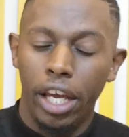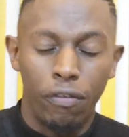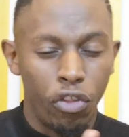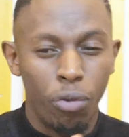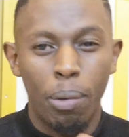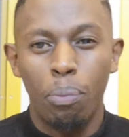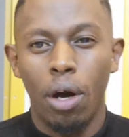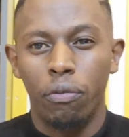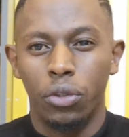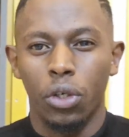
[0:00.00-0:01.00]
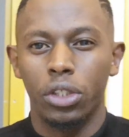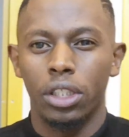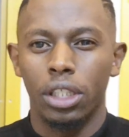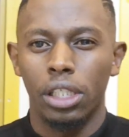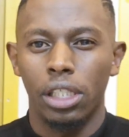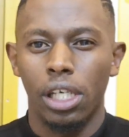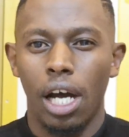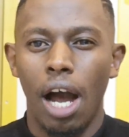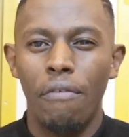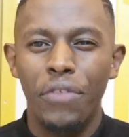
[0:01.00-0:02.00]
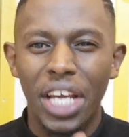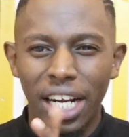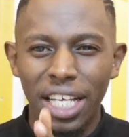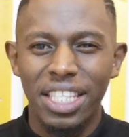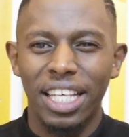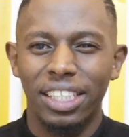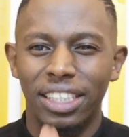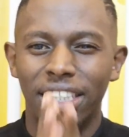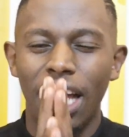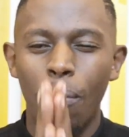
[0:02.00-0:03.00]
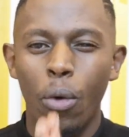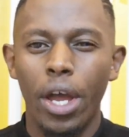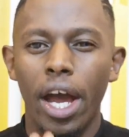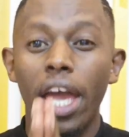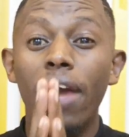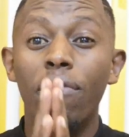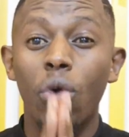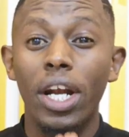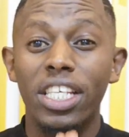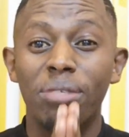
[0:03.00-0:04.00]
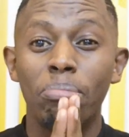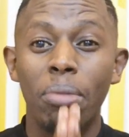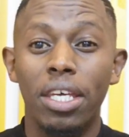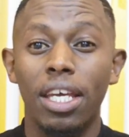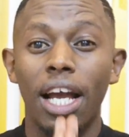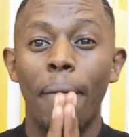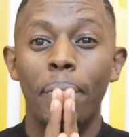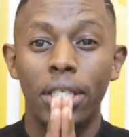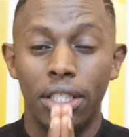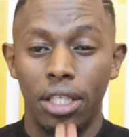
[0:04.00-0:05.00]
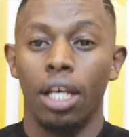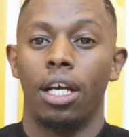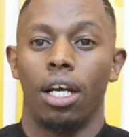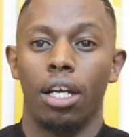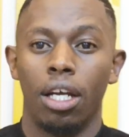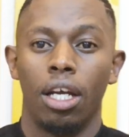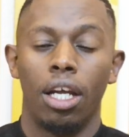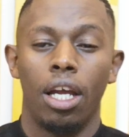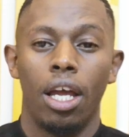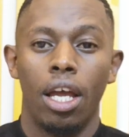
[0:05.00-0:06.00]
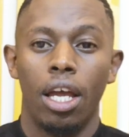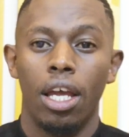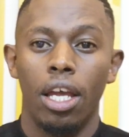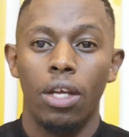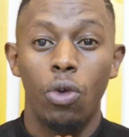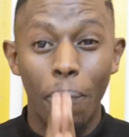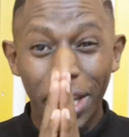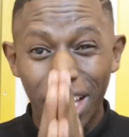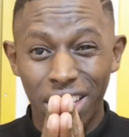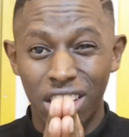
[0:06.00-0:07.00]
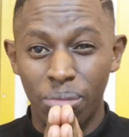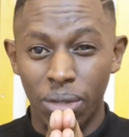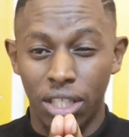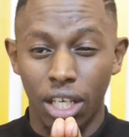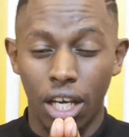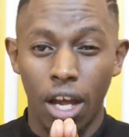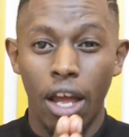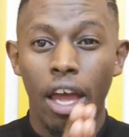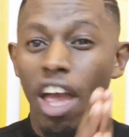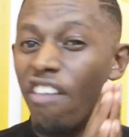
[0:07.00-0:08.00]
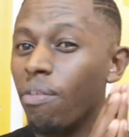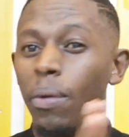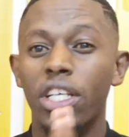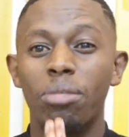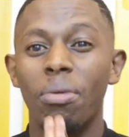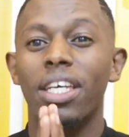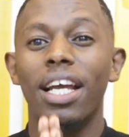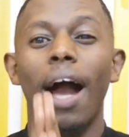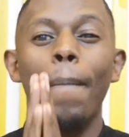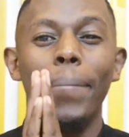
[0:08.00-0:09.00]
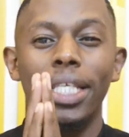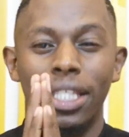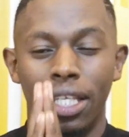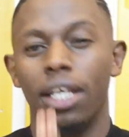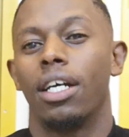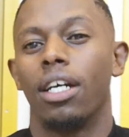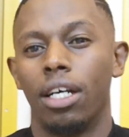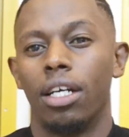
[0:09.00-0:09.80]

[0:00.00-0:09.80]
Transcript: and for the people I've taught, I've realized that somewhere everyone is making a mistake. You're making this mistake, everybody is making a mistake.